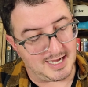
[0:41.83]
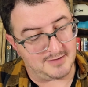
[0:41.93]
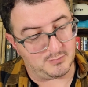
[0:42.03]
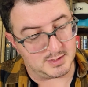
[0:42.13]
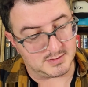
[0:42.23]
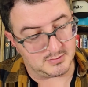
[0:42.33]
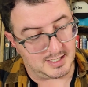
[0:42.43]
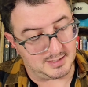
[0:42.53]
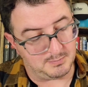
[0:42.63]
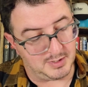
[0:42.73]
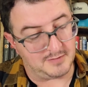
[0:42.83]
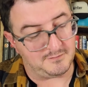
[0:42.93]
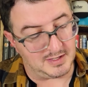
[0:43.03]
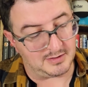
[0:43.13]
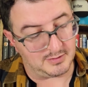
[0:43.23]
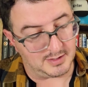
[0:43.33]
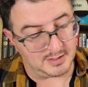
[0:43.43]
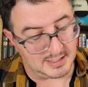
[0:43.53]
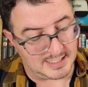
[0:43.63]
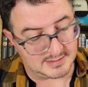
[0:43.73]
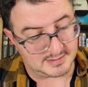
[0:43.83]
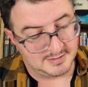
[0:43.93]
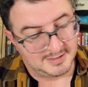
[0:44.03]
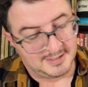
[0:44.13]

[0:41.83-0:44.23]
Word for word: half Windsor knot, but a failure nonetheless.